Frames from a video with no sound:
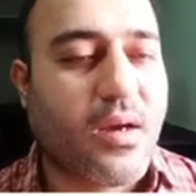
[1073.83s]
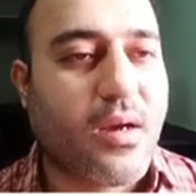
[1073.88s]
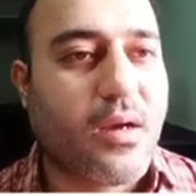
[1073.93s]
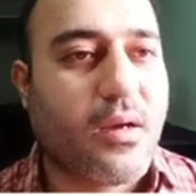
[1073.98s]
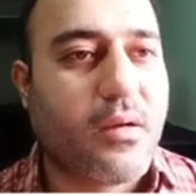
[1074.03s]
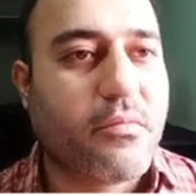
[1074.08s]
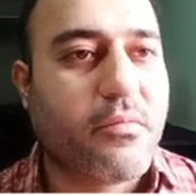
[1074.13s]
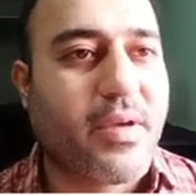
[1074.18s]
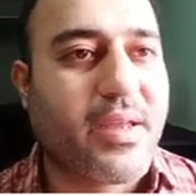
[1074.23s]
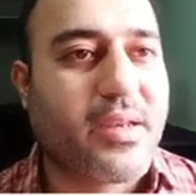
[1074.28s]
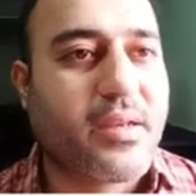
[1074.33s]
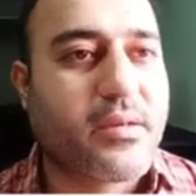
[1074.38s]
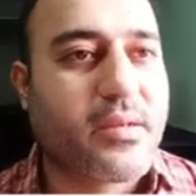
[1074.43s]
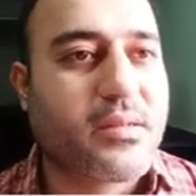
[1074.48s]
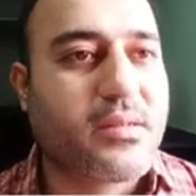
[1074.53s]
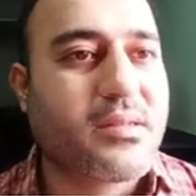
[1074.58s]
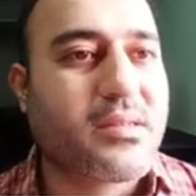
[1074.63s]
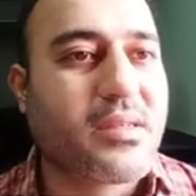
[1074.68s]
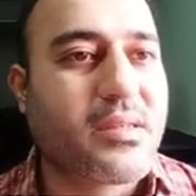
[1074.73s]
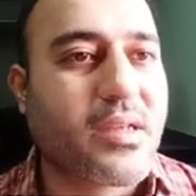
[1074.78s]
when it
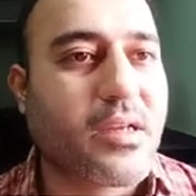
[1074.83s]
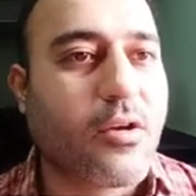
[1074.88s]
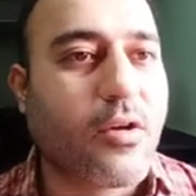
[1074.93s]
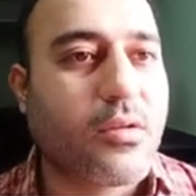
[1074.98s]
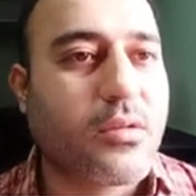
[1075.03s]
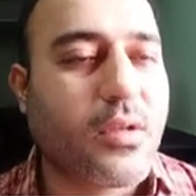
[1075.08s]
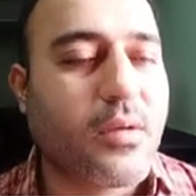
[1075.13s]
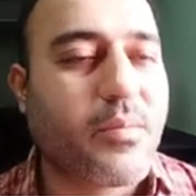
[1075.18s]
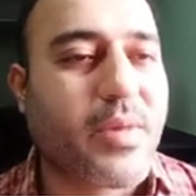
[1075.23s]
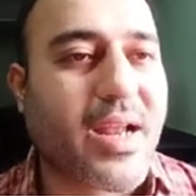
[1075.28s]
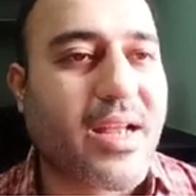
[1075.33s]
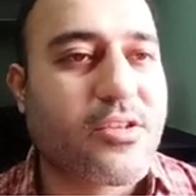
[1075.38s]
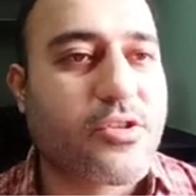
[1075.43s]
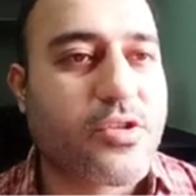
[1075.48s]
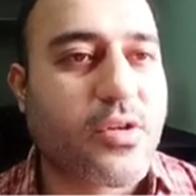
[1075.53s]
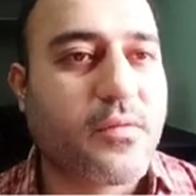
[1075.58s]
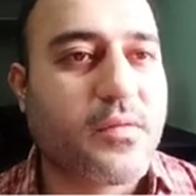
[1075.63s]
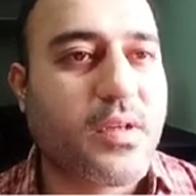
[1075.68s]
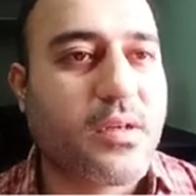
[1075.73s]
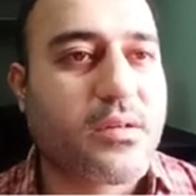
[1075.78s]
is sitting on the branch
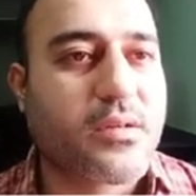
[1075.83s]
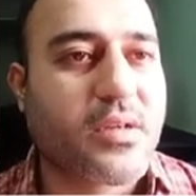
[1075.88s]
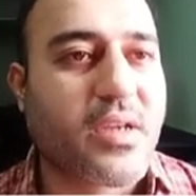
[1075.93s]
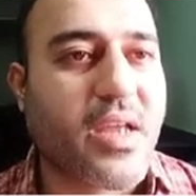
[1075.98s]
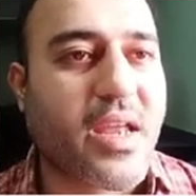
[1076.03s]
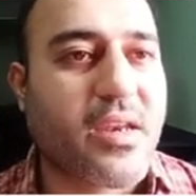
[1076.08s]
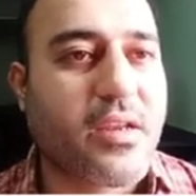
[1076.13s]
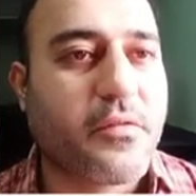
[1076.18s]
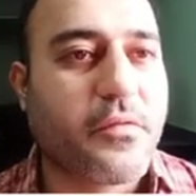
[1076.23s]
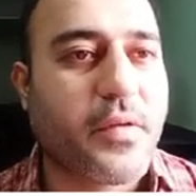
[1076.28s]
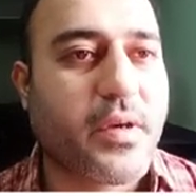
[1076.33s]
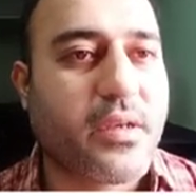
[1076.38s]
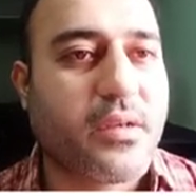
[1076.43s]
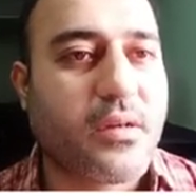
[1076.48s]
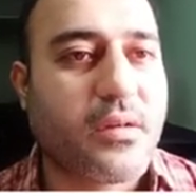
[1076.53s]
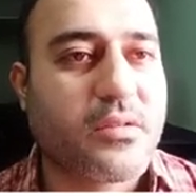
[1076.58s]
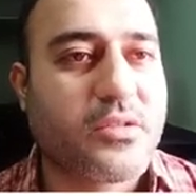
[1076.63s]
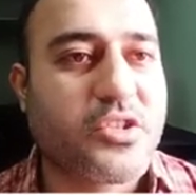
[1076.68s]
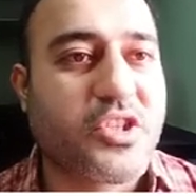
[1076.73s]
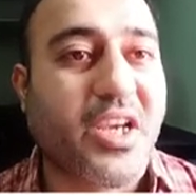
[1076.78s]
of the tree, and if
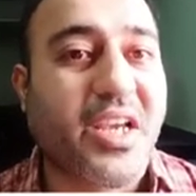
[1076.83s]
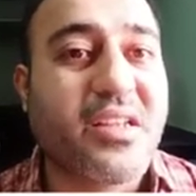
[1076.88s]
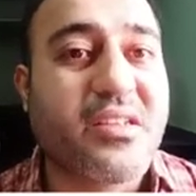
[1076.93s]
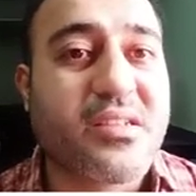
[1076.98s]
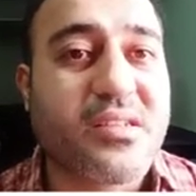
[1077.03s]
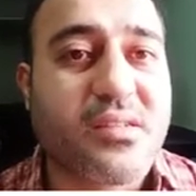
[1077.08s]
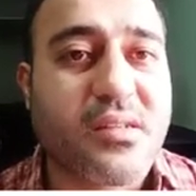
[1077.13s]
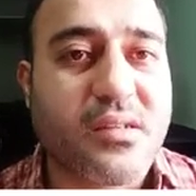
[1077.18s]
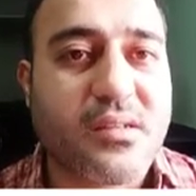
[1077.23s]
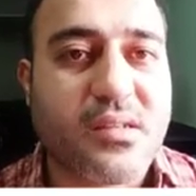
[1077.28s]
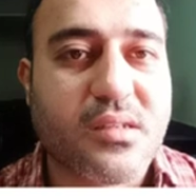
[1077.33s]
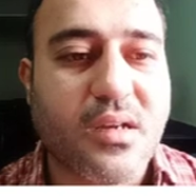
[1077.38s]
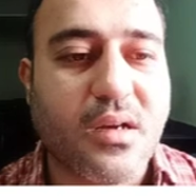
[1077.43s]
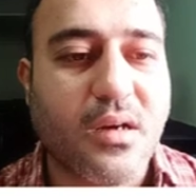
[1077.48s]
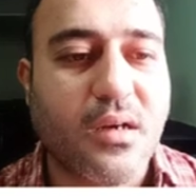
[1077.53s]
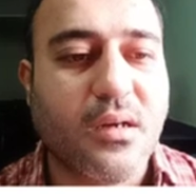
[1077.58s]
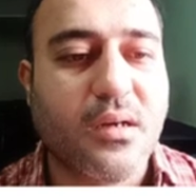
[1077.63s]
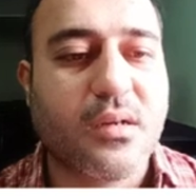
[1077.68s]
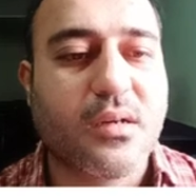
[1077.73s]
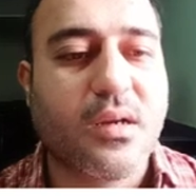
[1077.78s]
it changes its
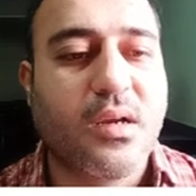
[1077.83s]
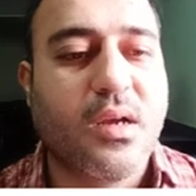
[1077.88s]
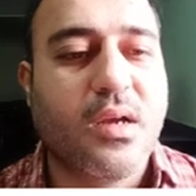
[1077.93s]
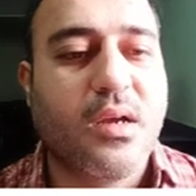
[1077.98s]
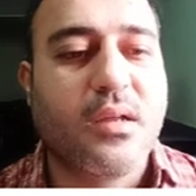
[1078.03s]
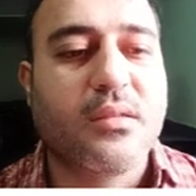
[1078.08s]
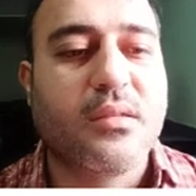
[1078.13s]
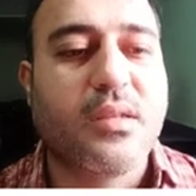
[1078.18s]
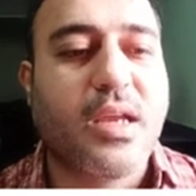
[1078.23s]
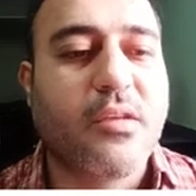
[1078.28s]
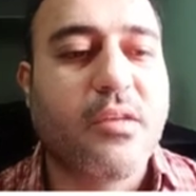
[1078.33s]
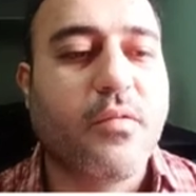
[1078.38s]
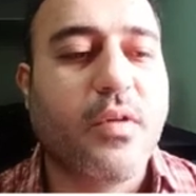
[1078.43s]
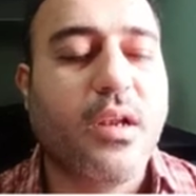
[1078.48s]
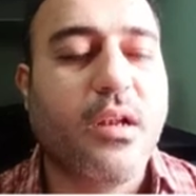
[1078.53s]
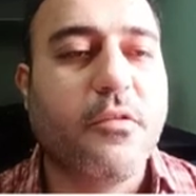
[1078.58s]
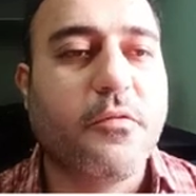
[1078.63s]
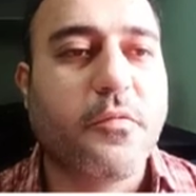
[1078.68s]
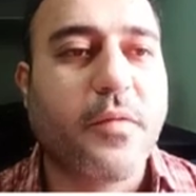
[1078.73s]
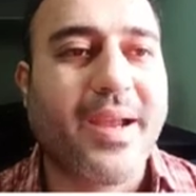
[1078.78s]
color, then
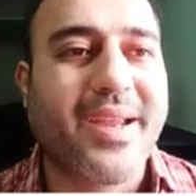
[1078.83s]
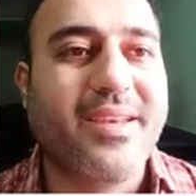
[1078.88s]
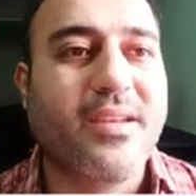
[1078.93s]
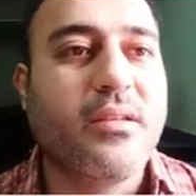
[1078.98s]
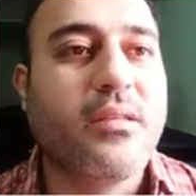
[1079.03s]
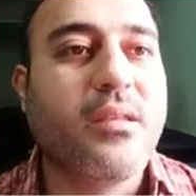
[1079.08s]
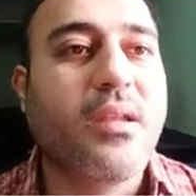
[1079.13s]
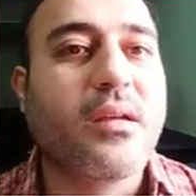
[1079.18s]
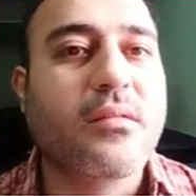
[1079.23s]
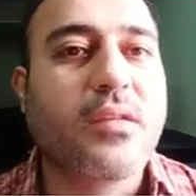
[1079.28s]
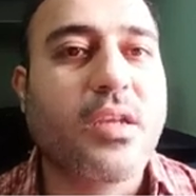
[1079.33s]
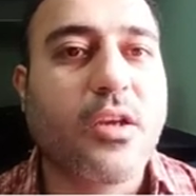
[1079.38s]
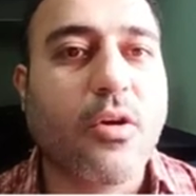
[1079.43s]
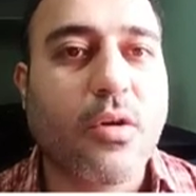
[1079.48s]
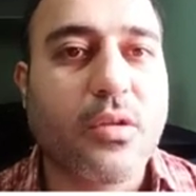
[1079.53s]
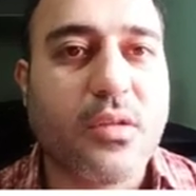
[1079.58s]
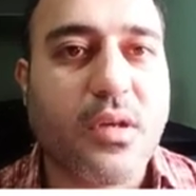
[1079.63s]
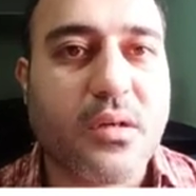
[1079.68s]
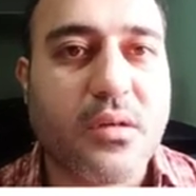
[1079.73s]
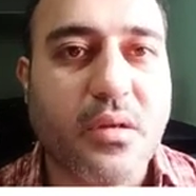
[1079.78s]
we'll find nothing
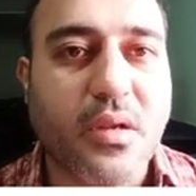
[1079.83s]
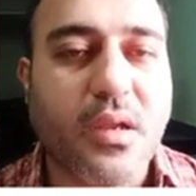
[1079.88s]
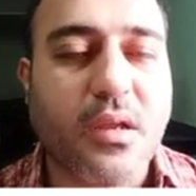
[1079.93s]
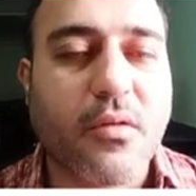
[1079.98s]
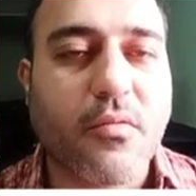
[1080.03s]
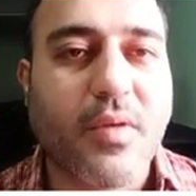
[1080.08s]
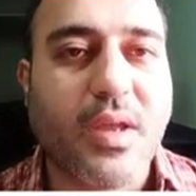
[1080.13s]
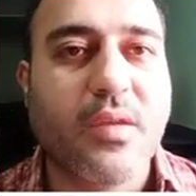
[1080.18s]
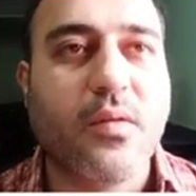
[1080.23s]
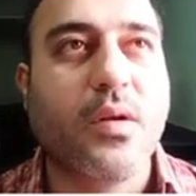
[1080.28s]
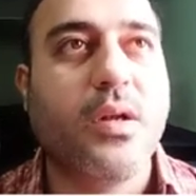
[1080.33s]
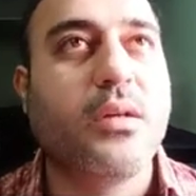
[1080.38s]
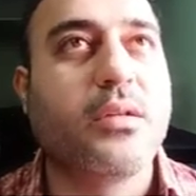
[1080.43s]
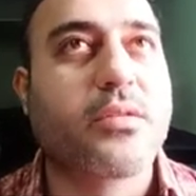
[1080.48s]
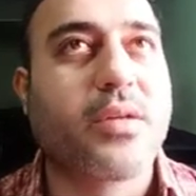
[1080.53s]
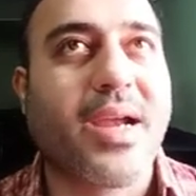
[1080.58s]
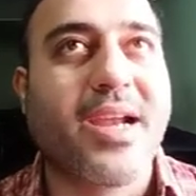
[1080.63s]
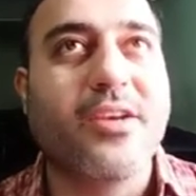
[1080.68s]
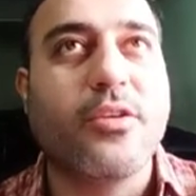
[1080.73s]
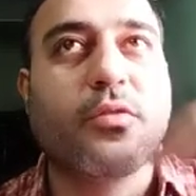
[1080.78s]
on the tree. When we'll
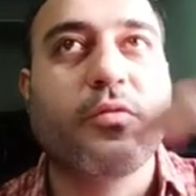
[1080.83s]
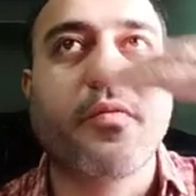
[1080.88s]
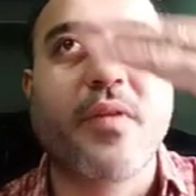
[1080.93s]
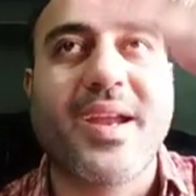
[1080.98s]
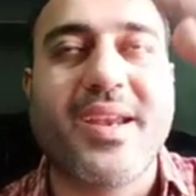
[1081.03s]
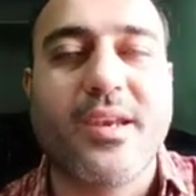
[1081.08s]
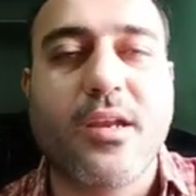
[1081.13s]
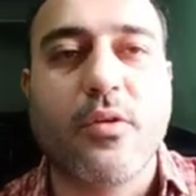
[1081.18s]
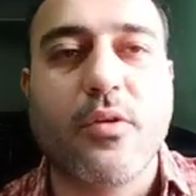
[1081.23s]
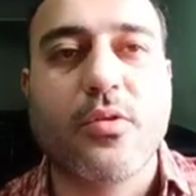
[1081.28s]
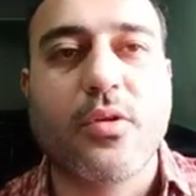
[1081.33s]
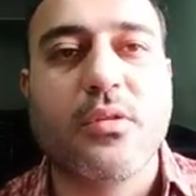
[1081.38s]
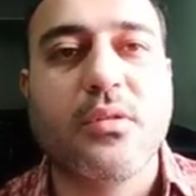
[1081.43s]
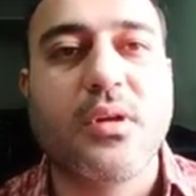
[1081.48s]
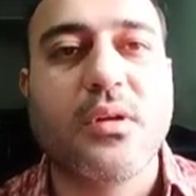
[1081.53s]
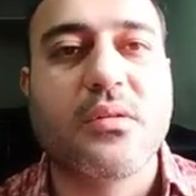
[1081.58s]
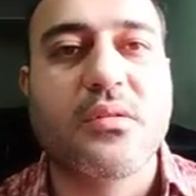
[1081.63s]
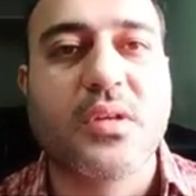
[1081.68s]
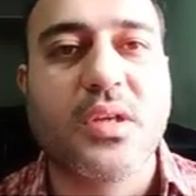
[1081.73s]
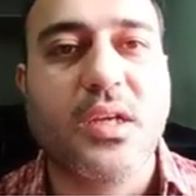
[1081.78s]
try to find out on
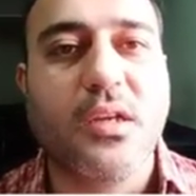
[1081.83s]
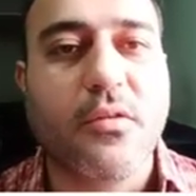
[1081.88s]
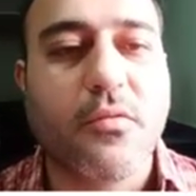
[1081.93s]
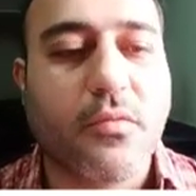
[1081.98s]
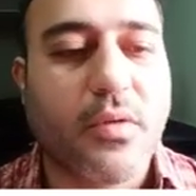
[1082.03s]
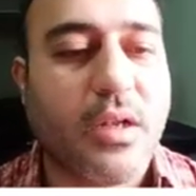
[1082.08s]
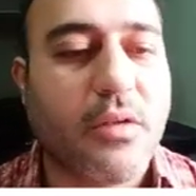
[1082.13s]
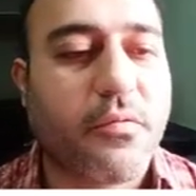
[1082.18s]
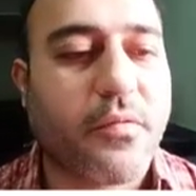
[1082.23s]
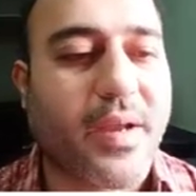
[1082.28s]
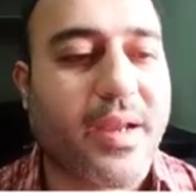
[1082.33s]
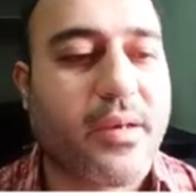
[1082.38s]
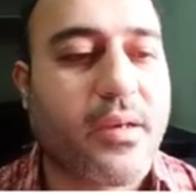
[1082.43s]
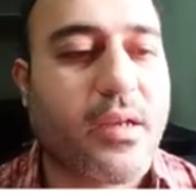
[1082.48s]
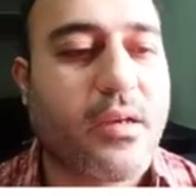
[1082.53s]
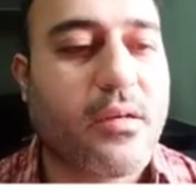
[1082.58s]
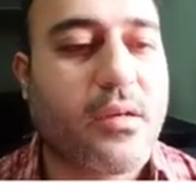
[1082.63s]
the tree, we'll find it